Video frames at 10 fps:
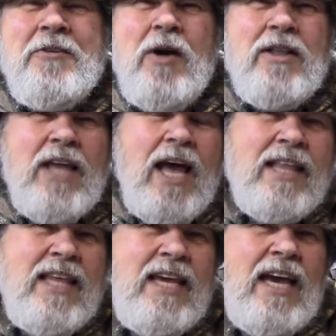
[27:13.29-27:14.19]
Well, I
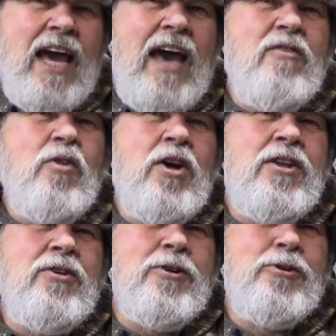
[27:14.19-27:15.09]
think I have
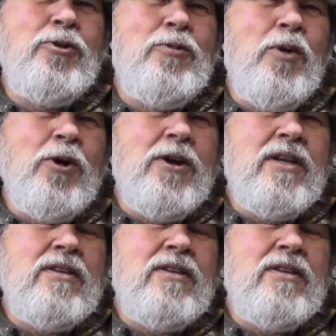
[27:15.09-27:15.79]
one or two more,